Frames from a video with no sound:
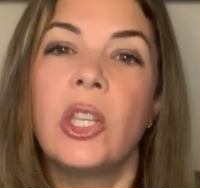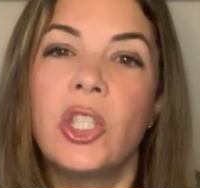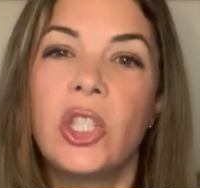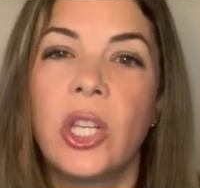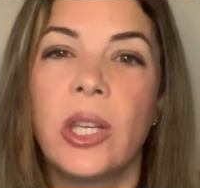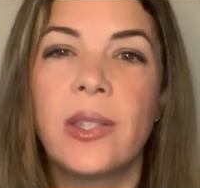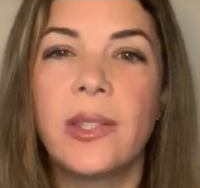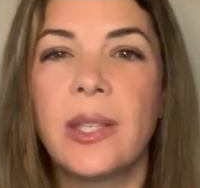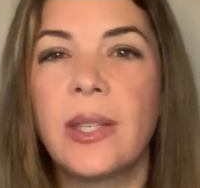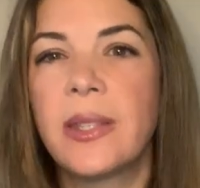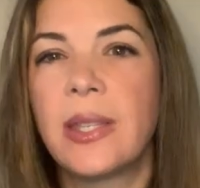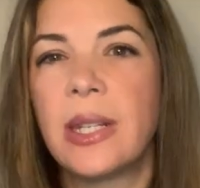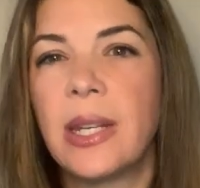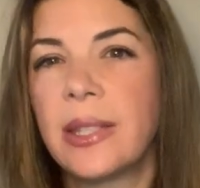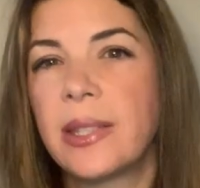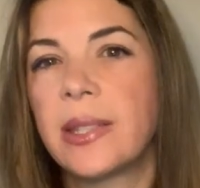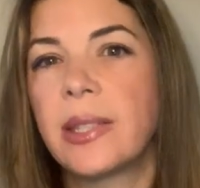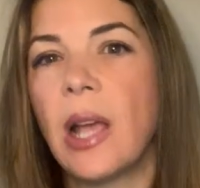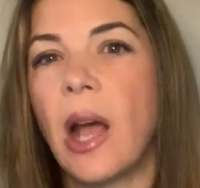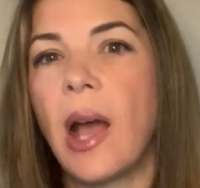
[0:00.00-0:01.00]
Just as an
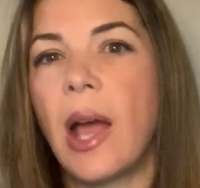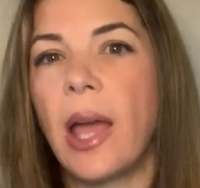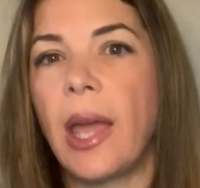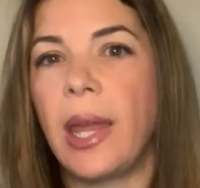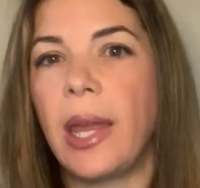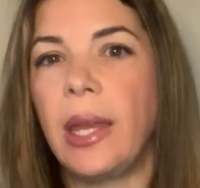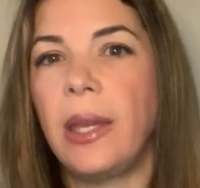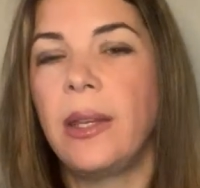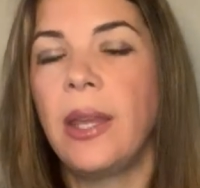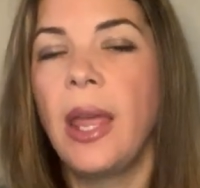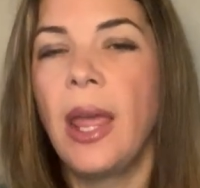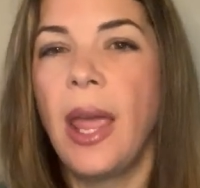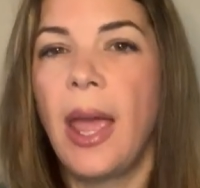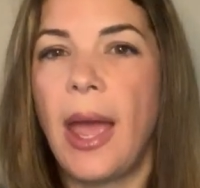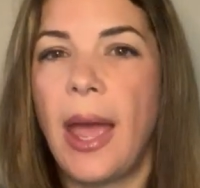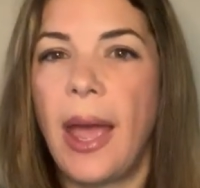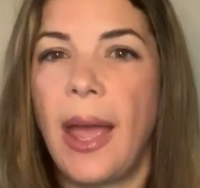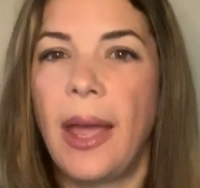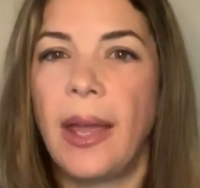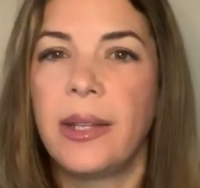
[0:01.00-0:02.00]
aside,
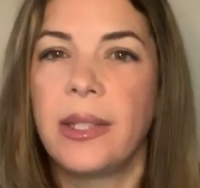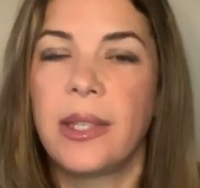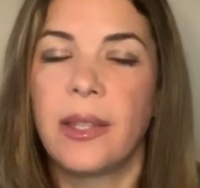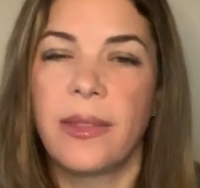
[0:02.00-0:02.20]
and